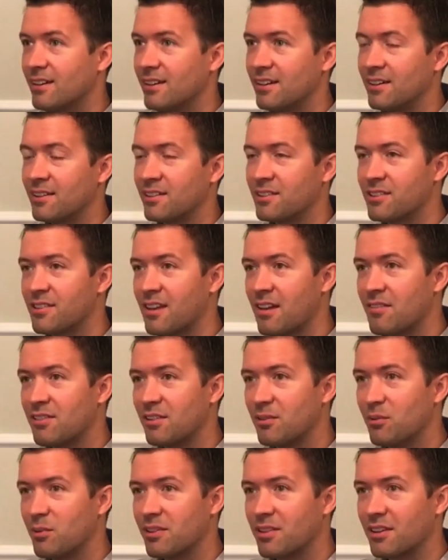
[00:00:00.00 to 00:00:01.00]
a
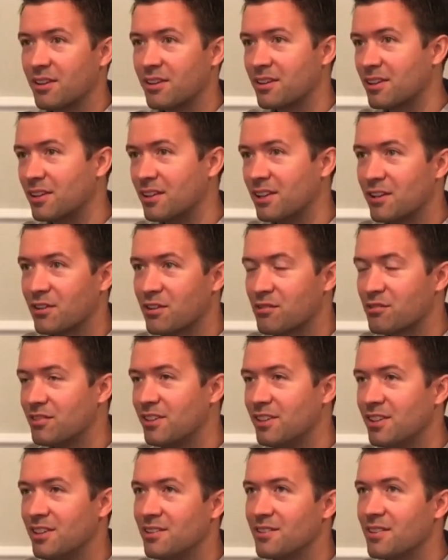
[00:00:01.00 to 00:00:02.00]
7 with a
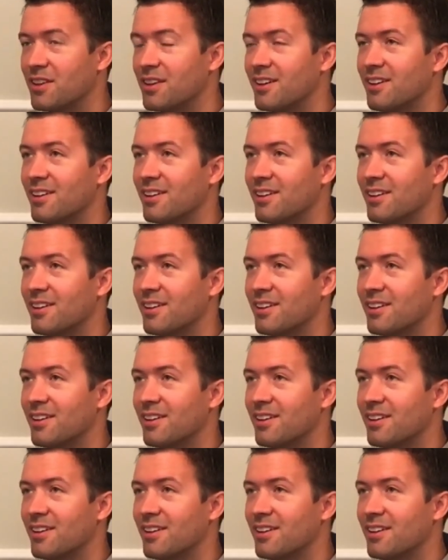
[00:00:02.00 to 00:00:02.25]
calligraphy